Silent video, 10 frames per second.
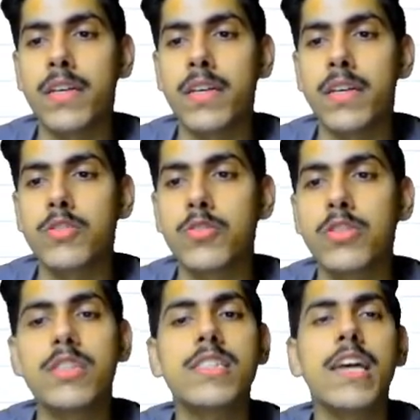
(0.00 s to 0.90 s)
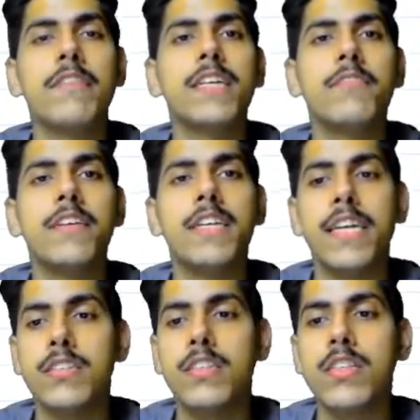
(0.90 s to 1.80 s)
so this is our given range.
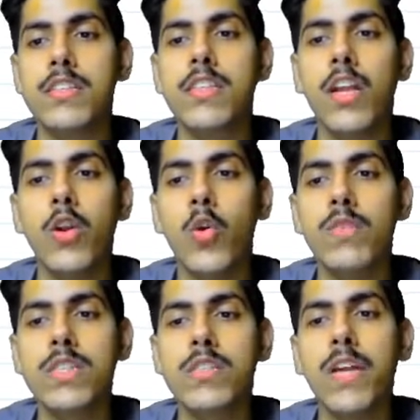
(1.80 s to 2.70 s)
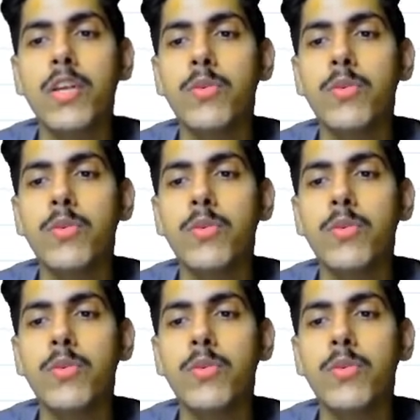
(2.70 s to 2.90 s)
This is the lowest value